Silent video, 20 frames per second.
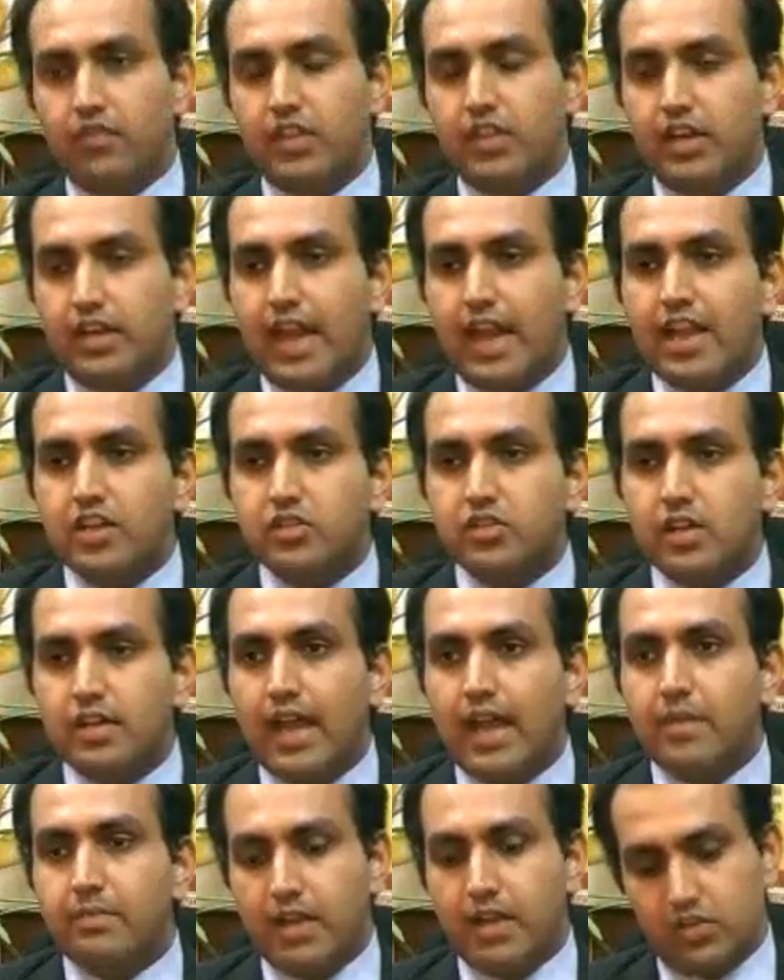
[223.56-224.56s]
the national
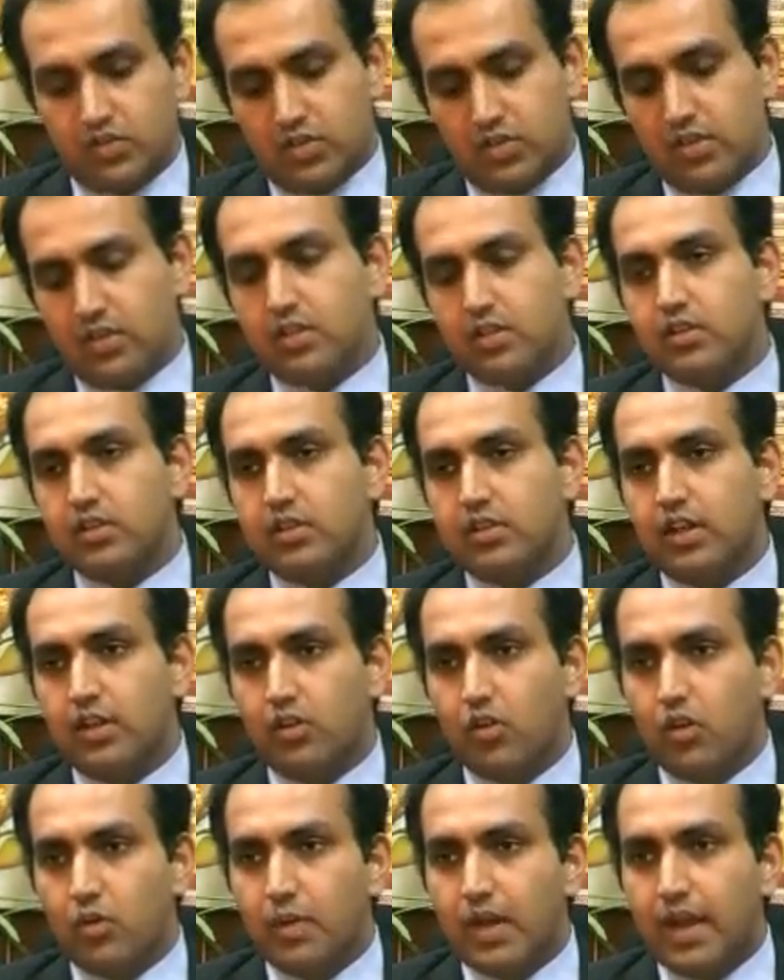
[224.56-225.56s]
dimension, the
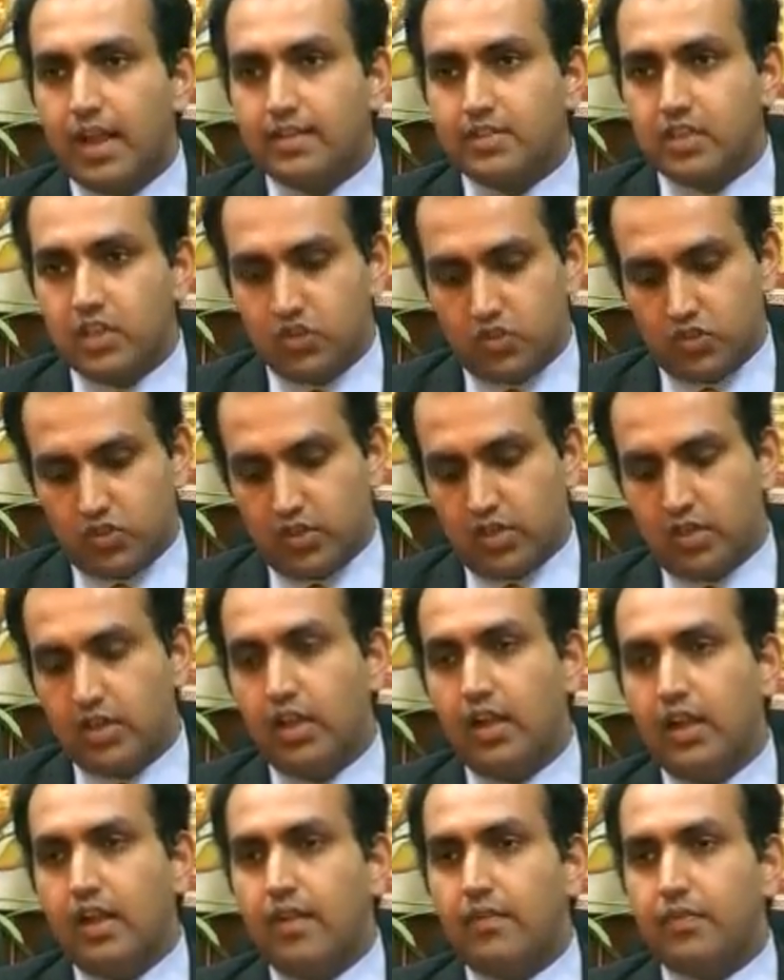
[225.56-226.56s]
globalization,
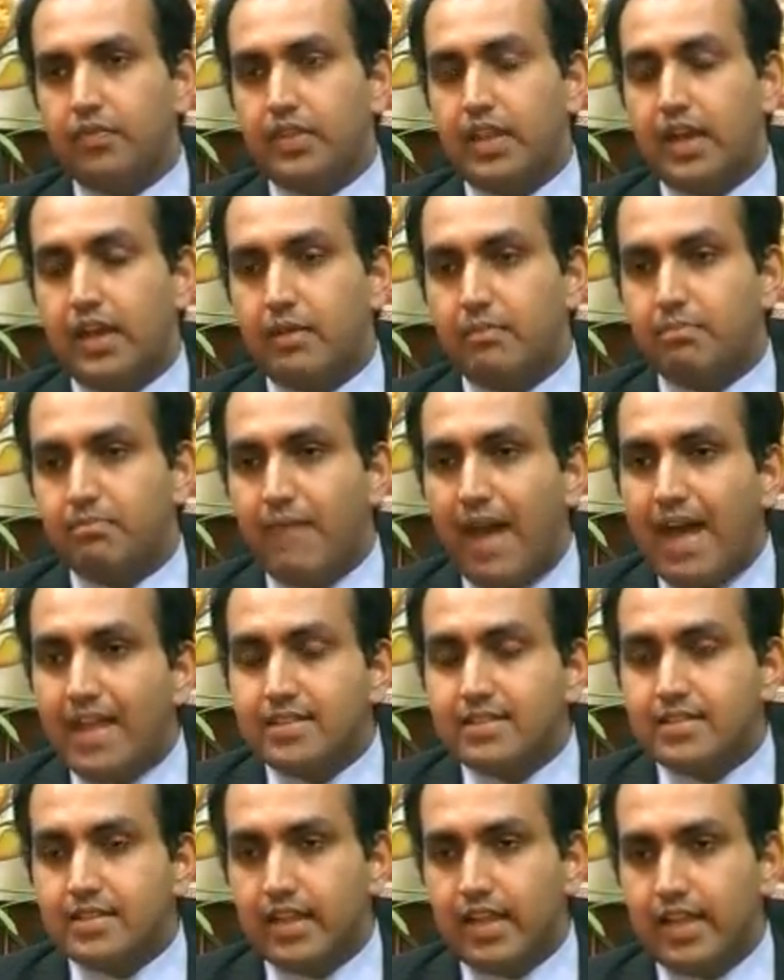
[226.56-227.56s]
the
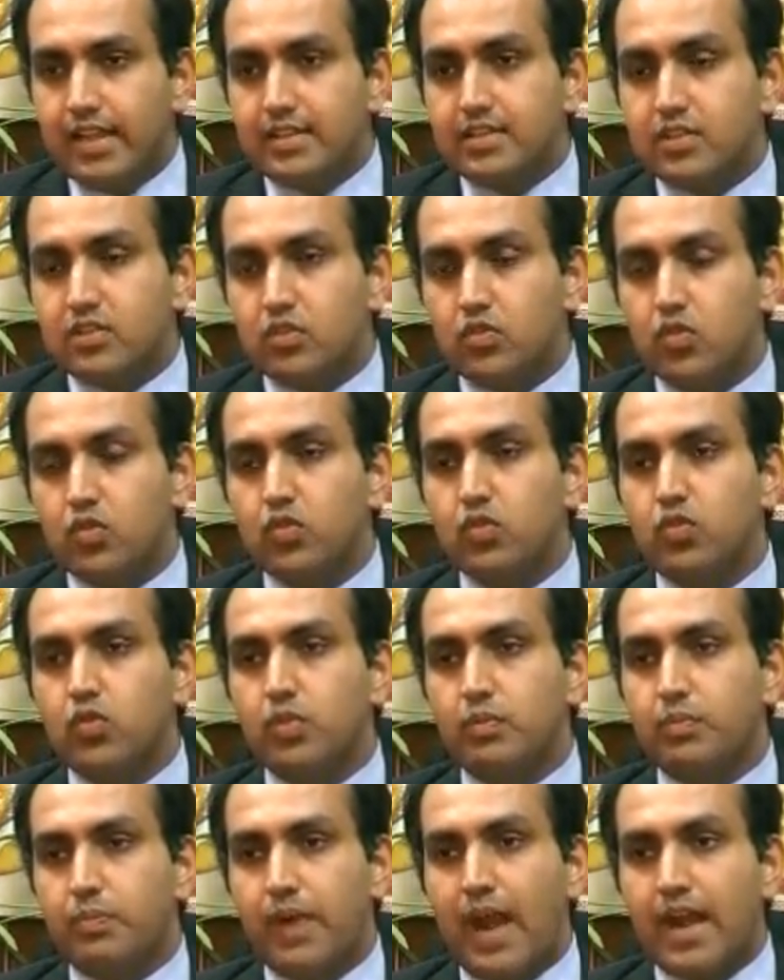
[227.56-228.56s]
maths is
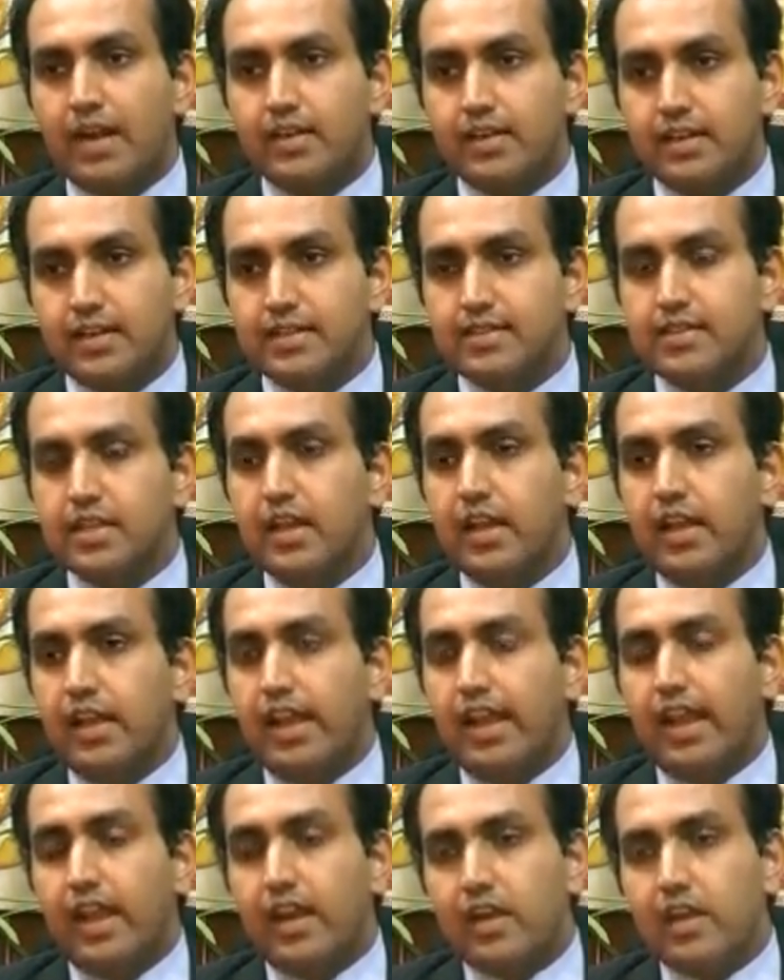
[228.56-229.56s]
through practice,
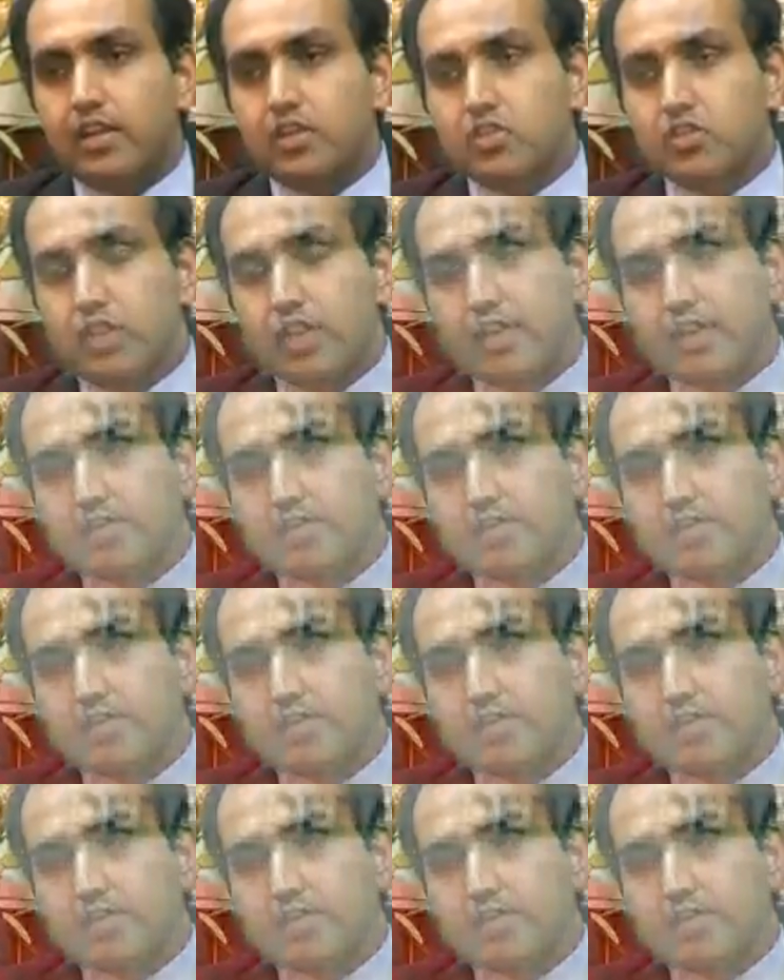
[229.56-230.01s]
English